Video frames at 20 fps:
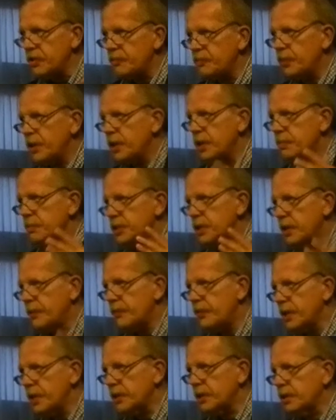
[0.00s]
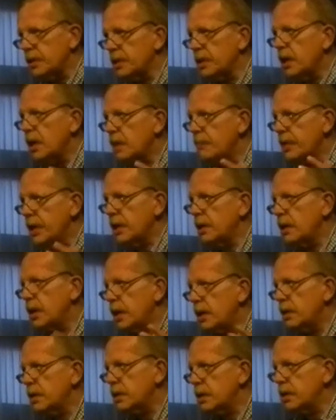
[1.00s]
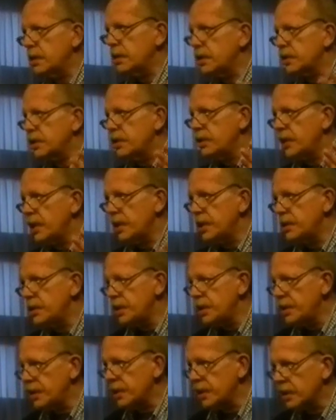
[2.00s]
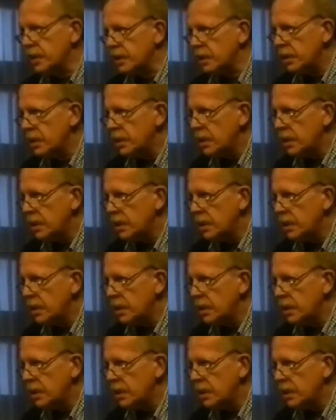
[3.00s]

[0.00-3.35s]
of poems I've written about our girls in Nigeria,